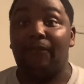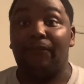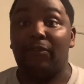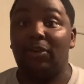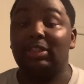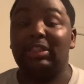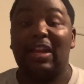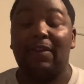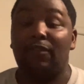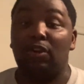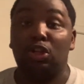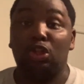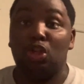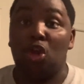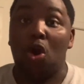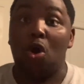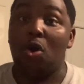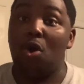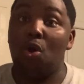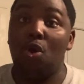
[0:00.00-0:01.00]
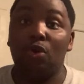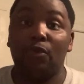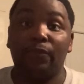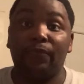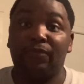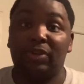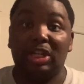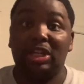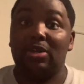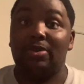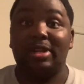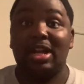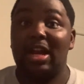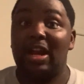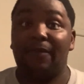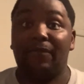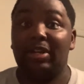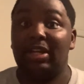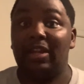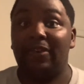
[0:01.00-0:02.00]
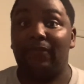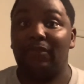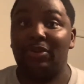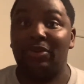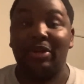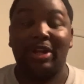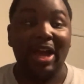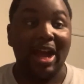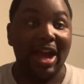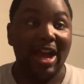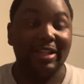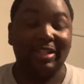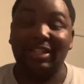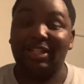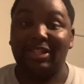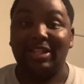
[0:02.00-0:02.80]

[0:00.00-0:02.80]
first ever long video that I ever did for you guys.